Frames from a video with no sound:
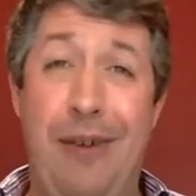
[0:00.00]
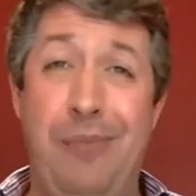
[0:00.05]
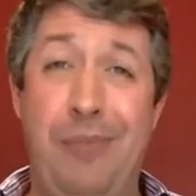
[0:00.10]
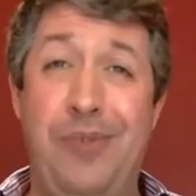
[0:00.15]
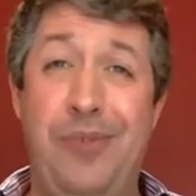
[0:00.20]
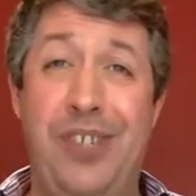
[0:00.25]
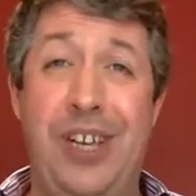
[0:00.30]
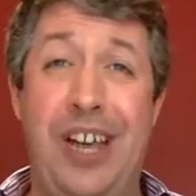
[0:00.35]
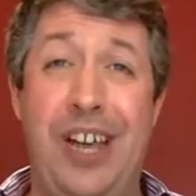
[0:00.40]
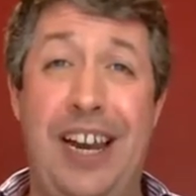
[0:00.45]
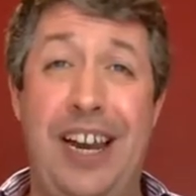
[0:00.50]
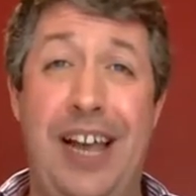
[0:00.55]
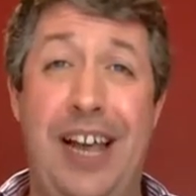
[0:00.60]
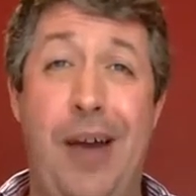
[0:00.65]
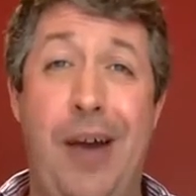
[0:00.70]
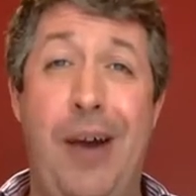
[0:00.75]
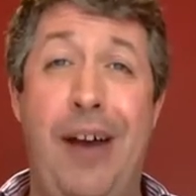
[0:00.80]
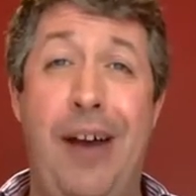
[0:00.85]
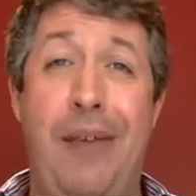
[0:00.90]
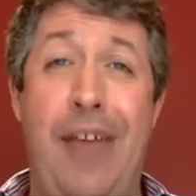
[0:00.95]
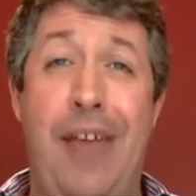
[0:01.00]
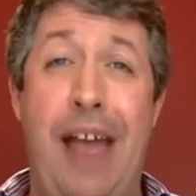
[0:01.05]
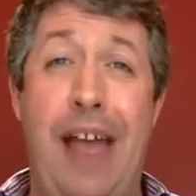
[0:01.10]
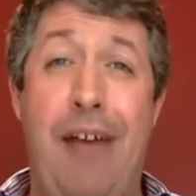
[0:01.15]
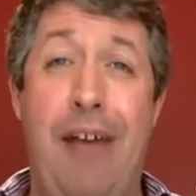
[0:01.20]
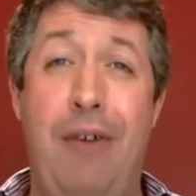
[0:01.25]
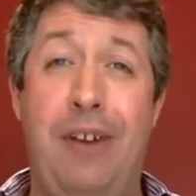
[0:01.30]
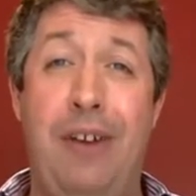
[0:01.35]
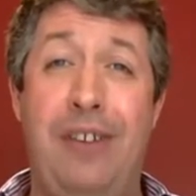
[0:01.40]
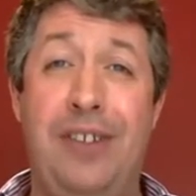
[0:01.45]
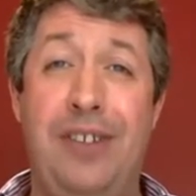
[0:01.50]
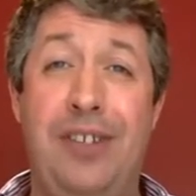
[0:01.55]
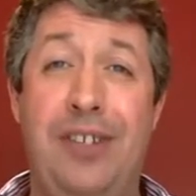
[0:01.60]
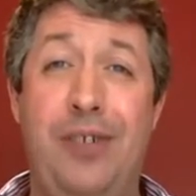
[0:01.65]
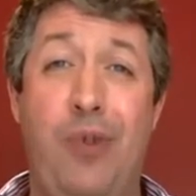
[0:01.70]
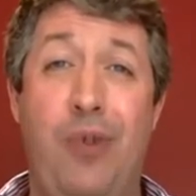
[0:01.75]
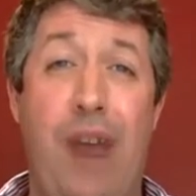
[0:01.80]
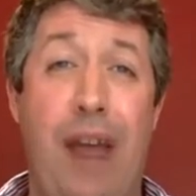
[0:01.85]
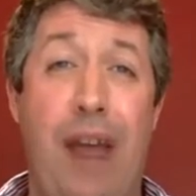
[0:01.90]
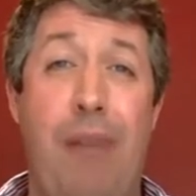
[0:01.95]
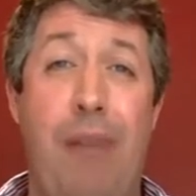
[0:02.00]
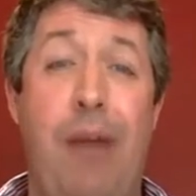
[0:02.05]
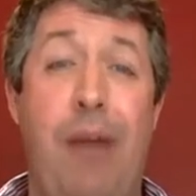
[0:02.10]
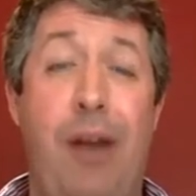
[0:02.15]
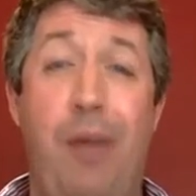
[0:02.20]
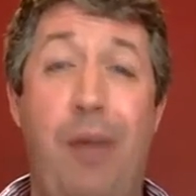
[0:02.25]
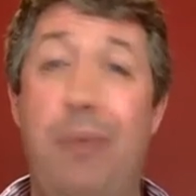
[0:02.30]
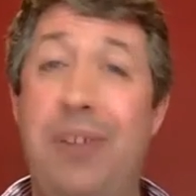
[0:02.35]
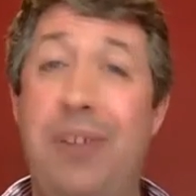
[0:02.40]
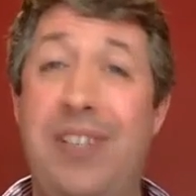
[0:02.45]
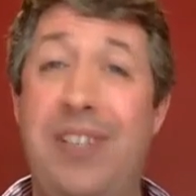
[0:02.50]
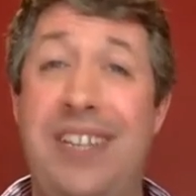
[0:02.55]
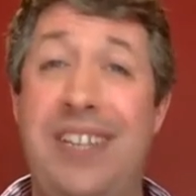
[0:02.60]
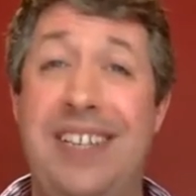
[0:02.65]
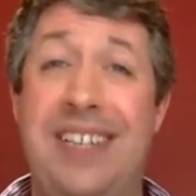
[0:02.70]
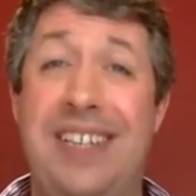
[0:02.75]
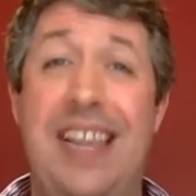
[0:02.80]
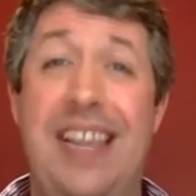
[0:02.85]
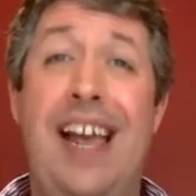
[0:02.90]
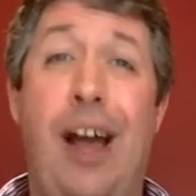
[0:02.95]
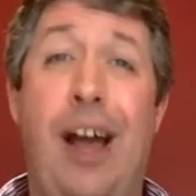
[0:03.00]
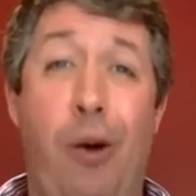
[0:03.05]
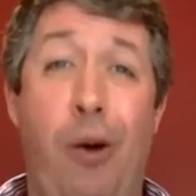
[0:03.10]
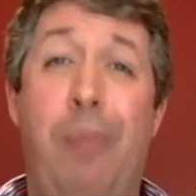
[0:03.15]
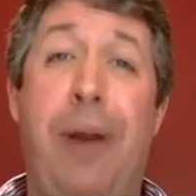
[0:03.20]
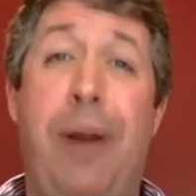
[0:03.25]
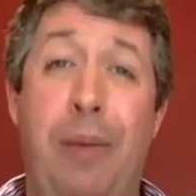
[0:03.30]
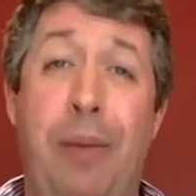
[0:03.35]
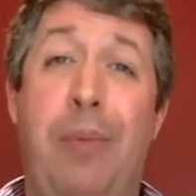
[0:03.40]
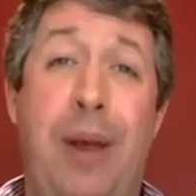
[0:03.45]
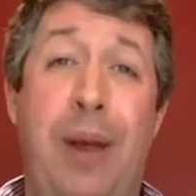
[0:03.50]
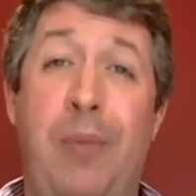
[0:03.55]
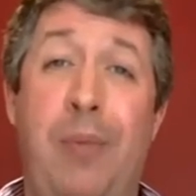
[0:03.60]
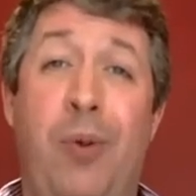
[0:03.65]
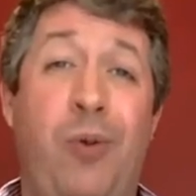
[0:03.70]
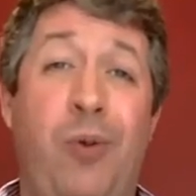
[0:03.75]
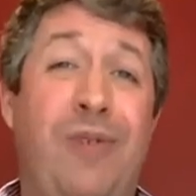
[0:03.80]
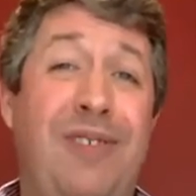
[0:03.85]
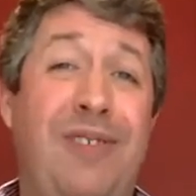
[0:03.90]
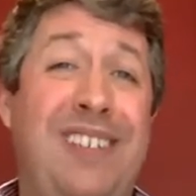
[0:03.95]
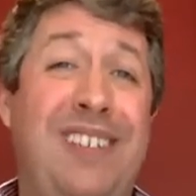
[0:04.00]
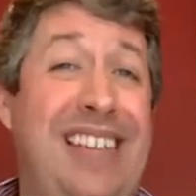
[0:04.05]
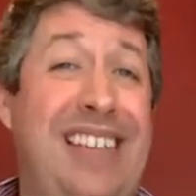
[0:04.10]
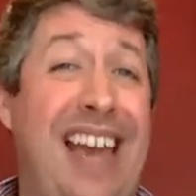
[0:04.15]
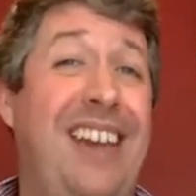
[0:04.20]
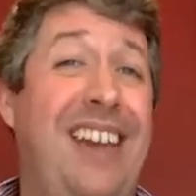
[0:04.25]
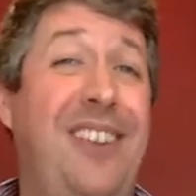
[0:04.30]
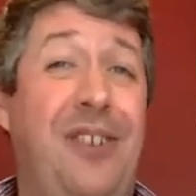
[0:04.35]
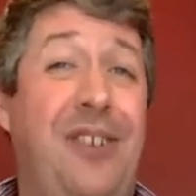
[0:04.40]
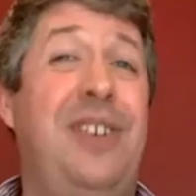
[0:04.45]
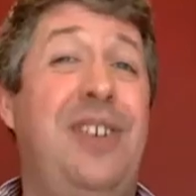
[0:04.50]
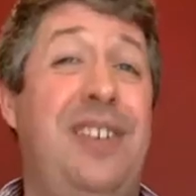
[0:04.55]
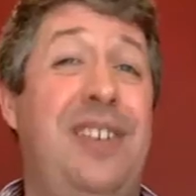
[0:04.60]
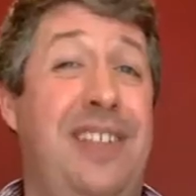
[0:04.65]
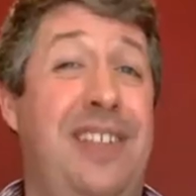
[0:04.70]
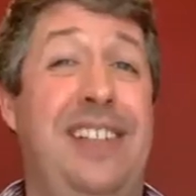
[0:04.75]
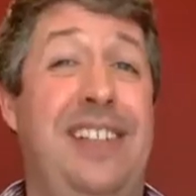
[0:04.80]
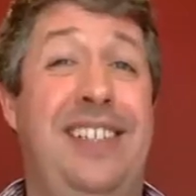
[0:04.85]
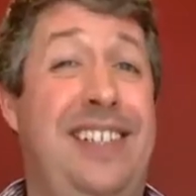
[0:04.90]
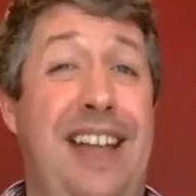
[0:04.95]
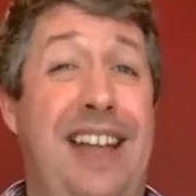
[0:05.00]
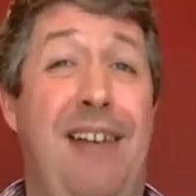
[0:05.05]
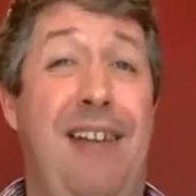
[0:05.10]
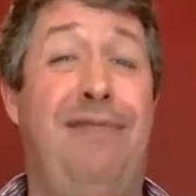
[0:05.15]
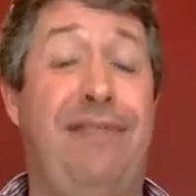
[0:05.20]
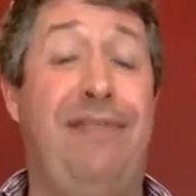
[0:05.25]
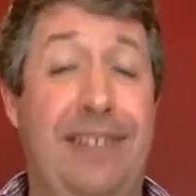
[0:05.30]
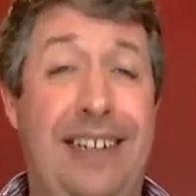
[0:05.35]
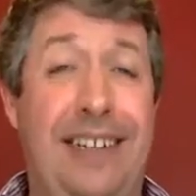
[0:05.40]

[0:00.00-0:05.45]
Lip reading: to kind of go out there and create my own business, helping people get good at this stuff.